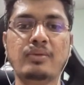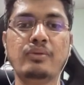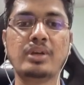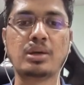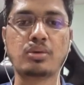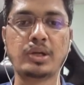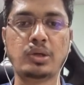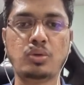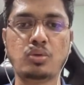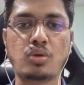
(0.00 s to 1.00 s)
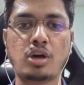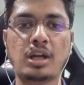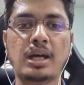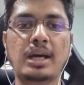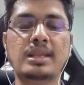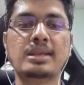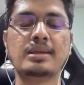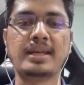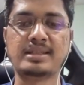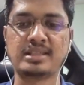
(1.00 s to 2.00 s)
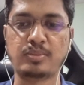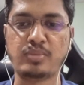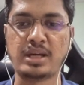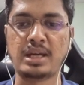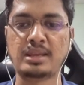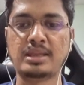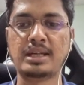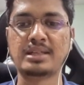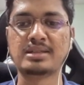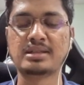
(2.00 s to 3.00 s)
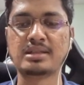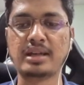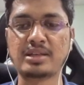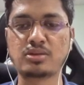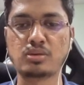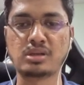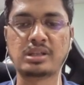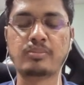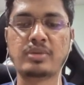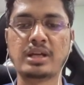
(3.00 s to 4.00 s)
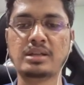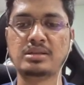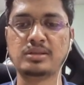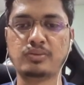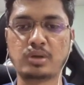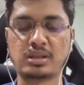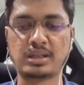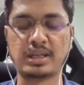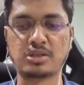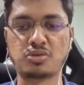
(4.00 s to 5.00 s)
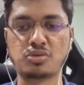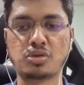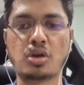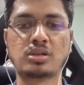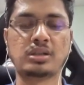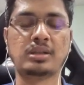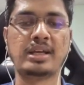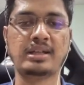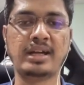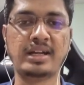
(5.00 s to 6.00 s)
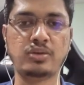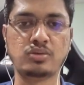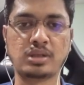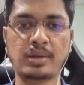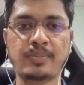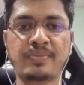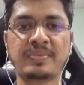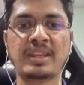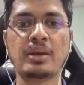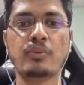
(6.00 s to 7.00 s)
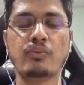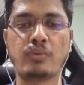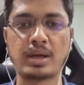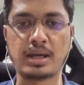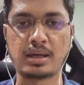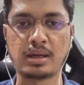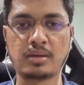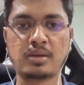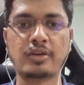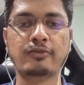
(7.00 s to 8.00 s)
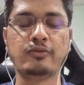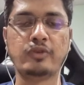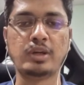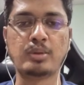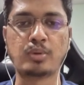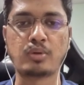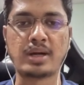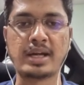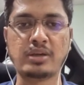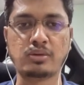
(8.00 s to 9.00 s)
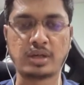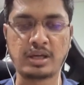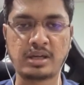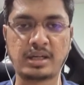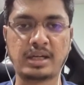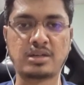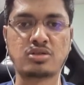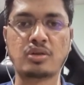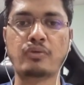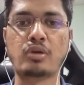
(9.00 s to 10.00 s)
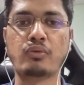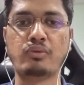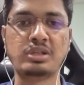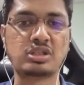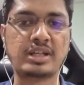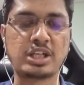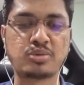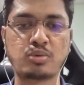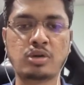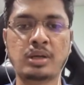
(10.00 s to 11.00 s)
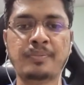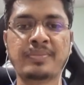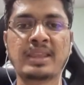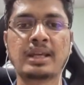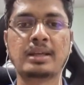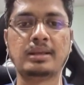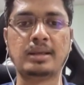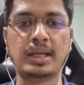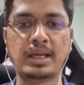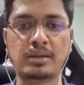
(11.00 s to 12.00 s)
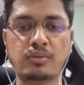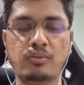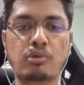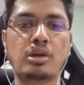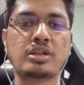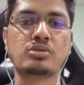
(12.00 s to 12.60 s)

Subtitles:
we are going to call next API, that is guest token API. This is for the guest user or the end user, where will be providing, okay, credential for which dashboard, then what